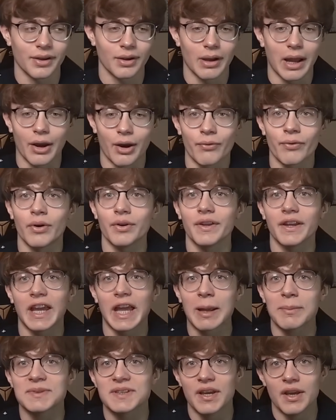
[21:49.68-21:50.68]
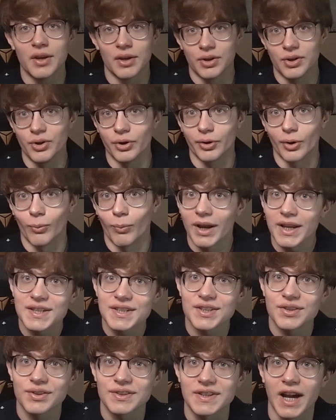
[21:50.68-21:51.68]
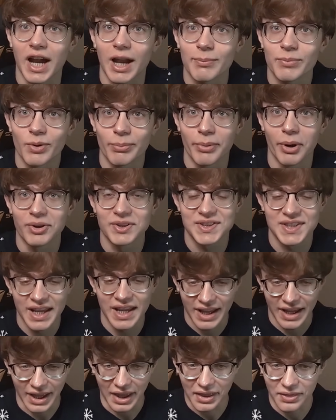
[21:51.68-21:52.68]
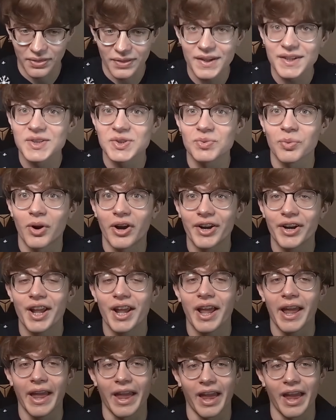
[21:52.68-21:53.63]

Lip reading: out of all the games, you can waste your time the most in this one